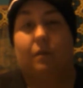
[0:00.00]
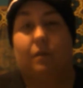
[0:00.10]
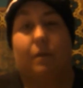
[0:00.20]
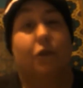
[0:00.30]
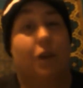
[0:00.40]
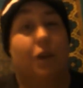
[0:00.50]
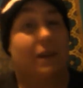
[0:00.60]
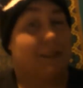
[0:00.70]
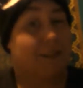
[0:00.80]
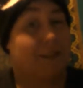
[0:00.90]
my
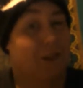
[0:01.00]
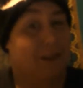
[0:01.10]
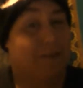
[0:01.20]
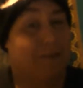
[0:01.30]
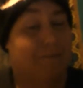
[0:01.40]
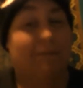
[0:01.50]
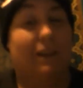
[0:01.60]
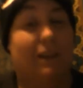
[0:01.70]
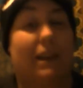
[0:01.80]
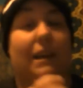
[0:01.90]
transition
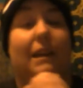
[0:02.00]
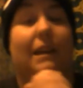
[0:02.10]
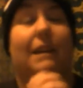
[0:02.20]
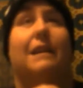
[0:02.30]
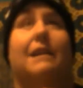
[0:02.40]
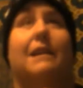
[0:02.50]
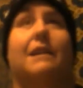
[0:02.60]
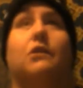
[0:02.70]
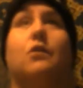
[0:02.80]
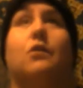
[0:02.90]

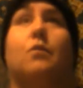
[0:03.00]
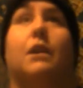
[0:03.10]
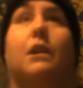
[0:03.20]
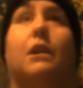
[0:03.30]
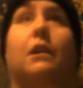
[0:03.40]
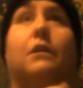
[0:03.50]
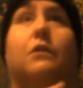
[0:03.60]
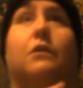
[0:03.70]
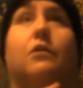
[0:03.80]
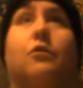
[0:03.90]
is going
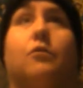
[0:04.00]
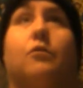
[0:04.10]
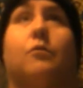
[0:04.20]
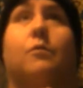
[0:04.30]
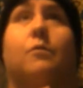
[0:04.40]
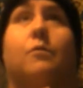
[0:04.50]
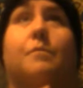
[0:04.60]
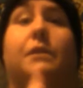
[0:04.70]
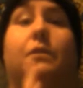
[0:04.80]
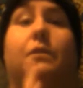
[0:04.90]
to
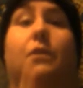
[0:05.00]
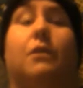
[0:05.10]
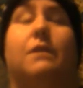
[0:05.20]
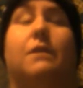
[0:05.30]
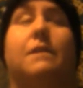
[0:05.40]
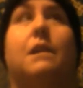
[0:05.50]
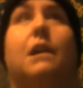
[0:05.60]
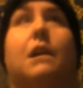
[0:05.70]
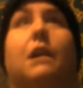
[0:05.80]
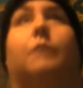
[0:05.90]
be stalled
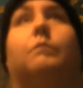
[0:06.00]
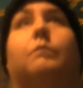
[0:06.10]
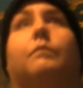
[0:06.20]
um,